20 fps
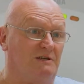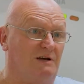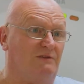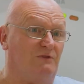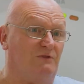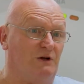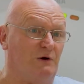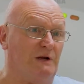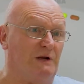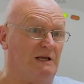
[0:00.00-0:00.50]
are
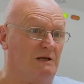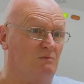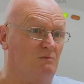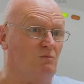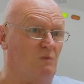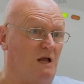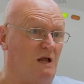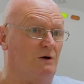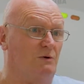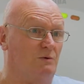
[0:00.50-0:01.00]
very
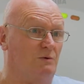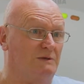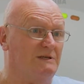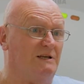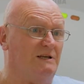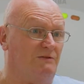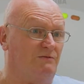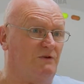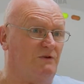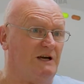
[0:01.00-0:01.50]
low
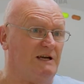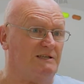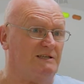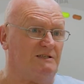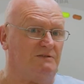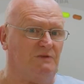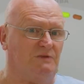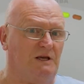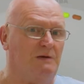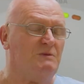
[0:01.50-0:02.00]

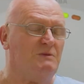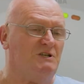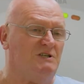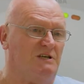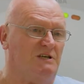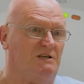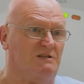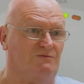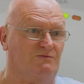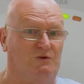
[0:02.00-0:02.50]
invasive.
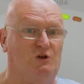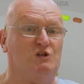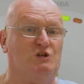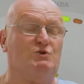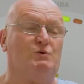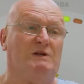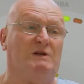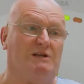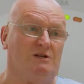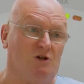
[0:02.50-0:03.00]
Imaging is
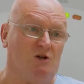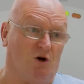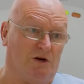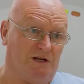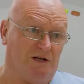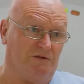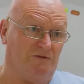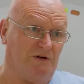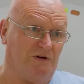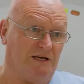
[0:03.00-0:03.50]
virtually non
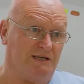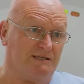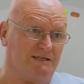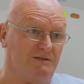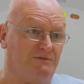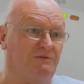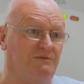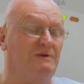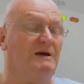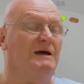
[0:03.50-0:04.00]
invasive.